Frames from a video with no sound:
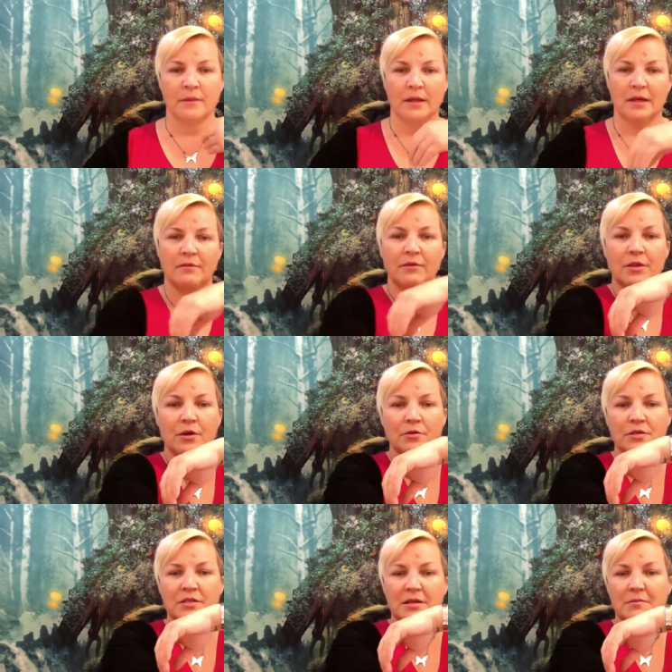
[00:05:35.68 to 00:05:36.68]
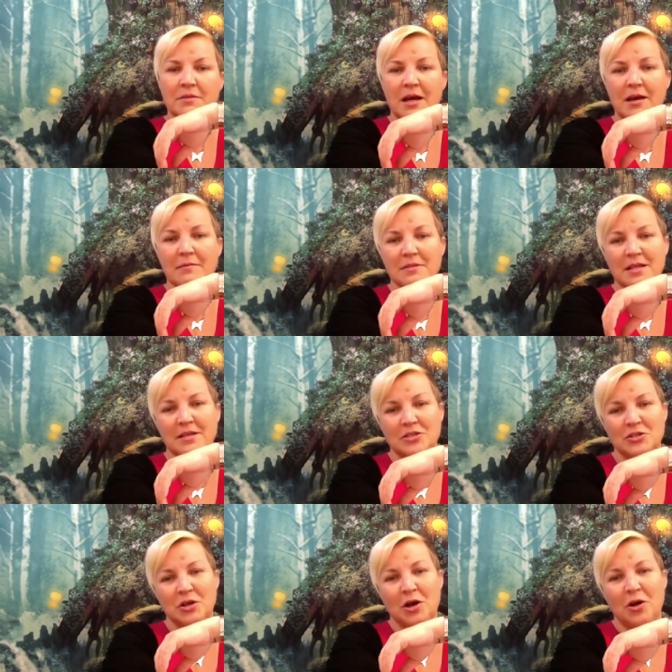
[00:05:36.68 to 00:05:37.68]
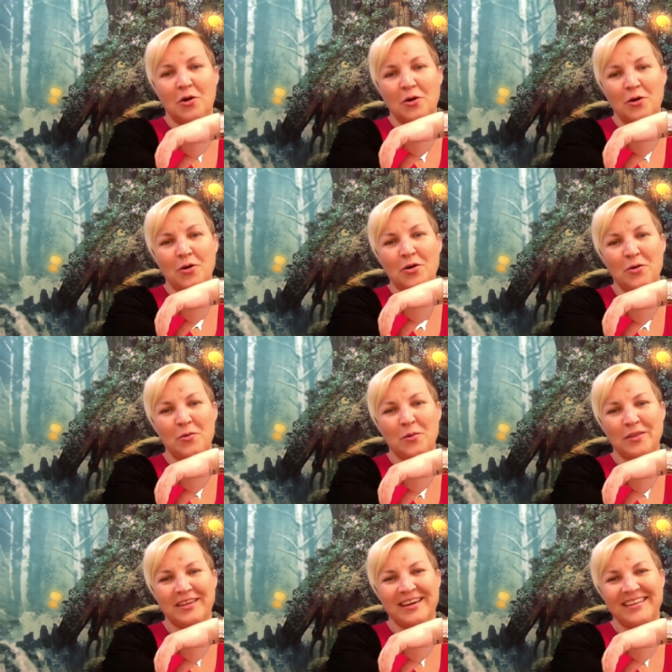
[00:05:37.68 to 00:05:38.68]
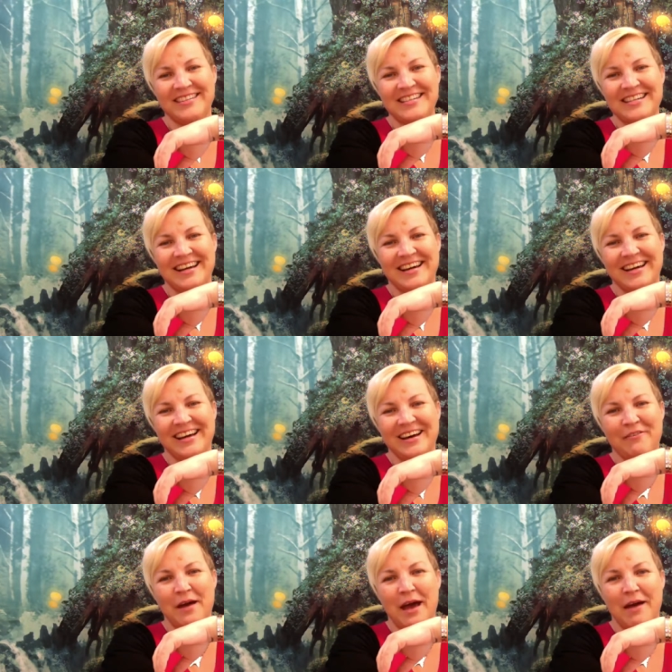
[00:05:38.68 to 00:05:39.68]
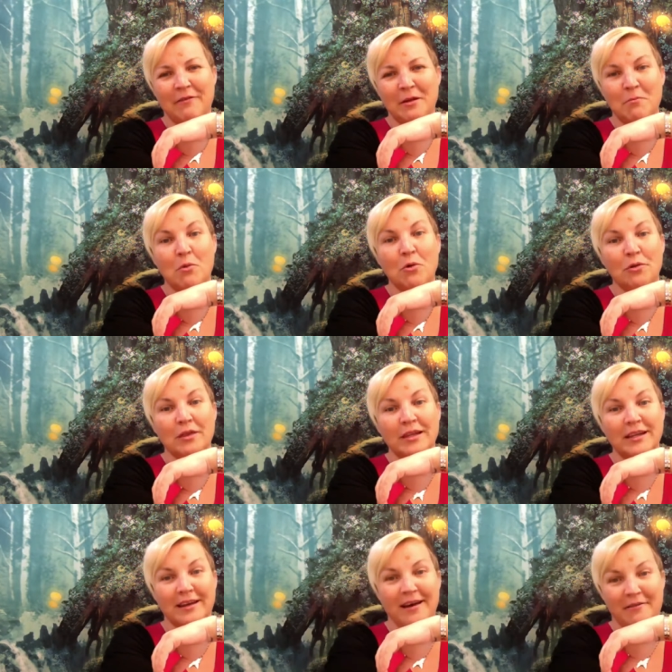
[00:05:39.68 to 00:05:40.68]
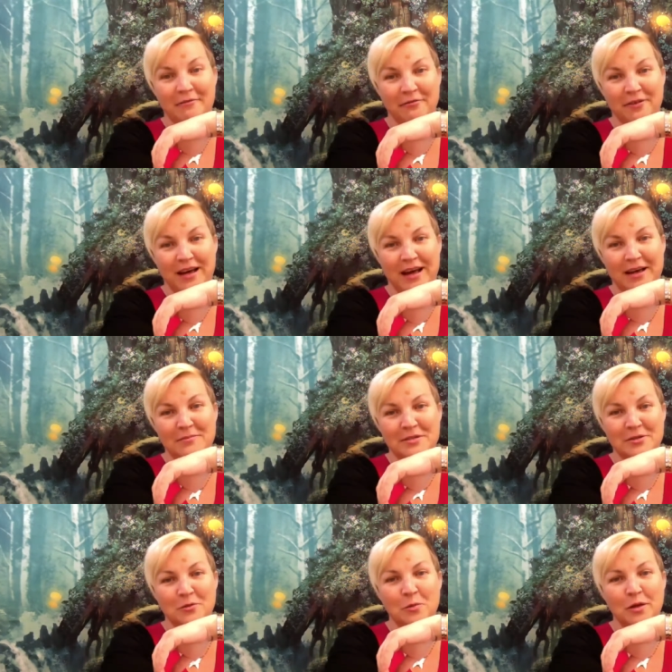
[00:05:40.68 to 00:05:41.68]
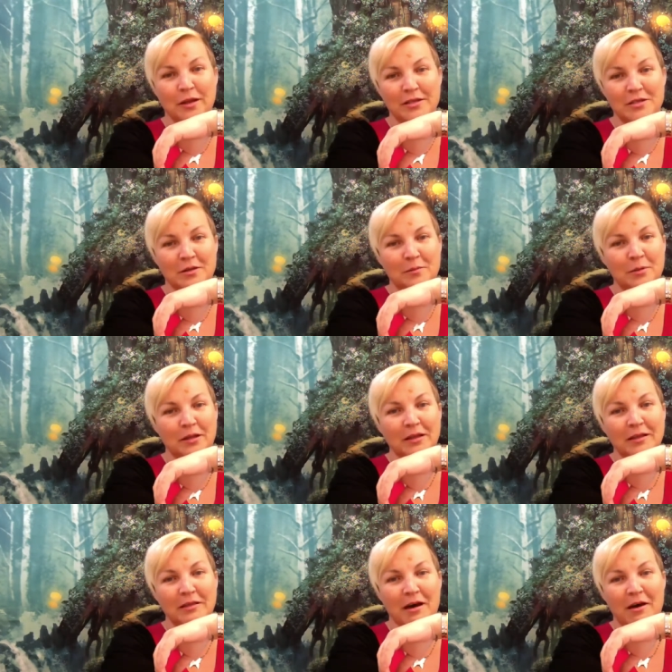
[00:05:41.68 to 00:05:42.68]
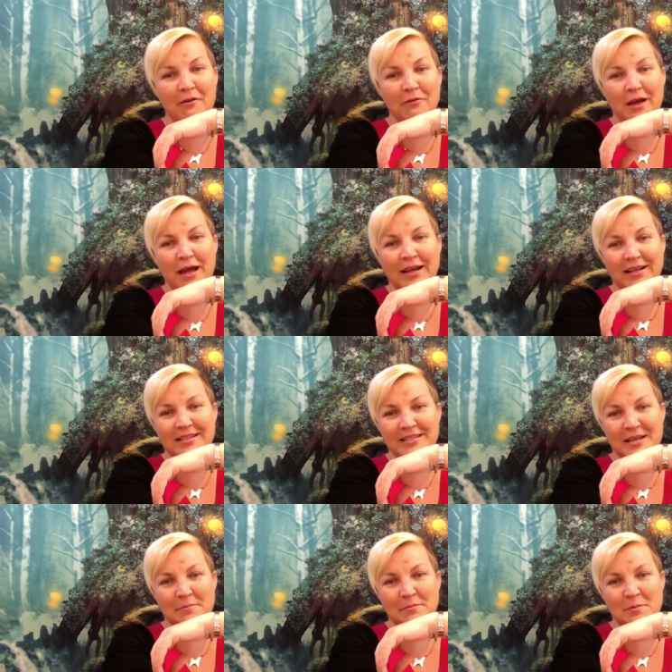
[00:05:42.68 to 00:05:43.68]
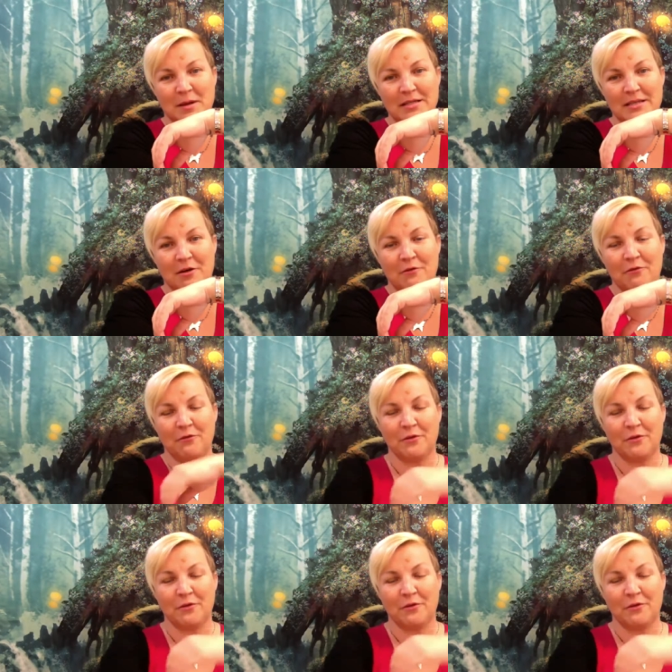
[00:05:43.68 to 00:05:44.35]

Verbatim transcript: Even though sometimes I struggle with the idea of having more than enough, I am still willing to completely love and accept myself.